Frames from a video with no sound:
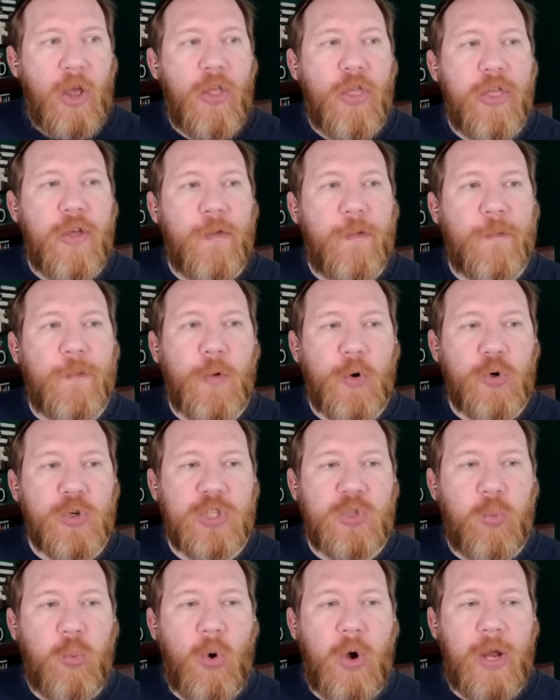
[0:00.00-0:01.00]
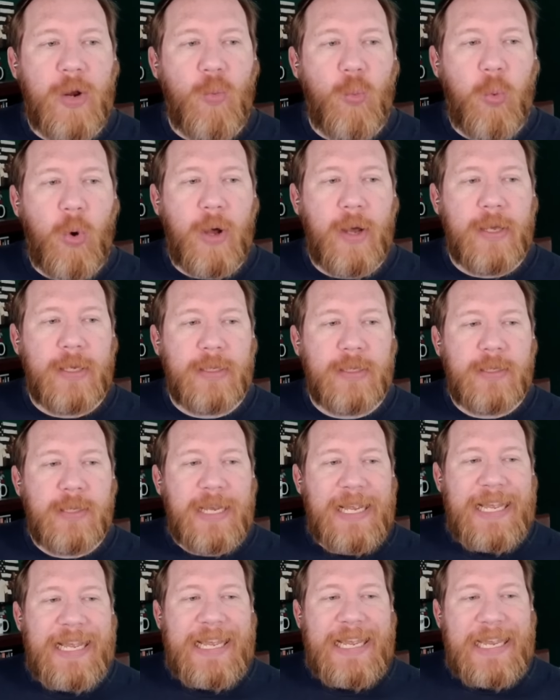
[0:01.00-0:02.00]
the first one was
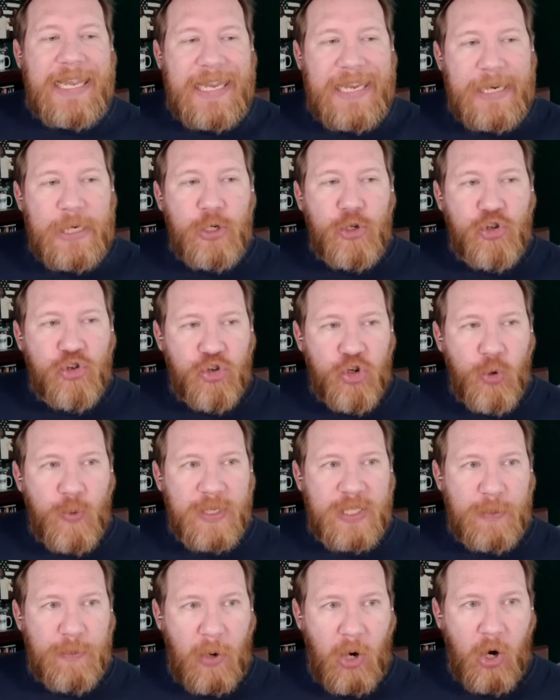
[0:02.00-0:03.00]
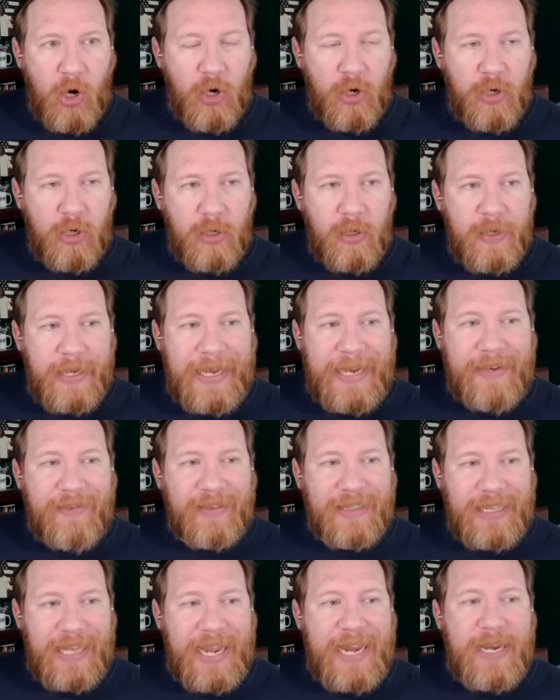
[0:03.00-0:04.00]
in Truist Park in
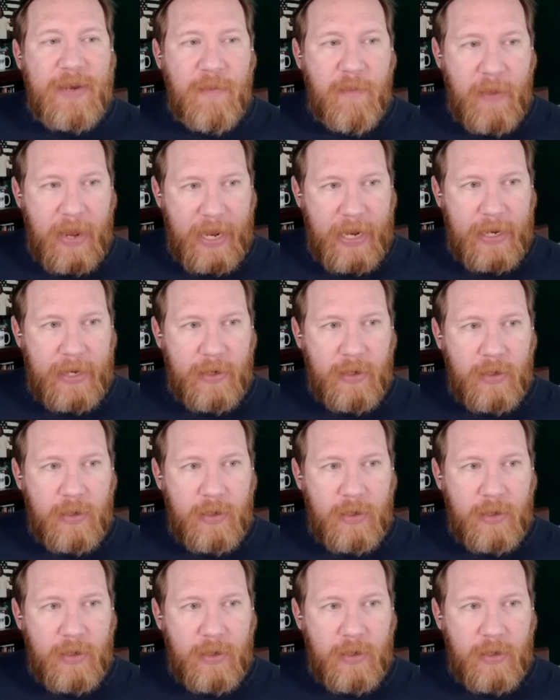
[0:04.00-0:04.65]
late May.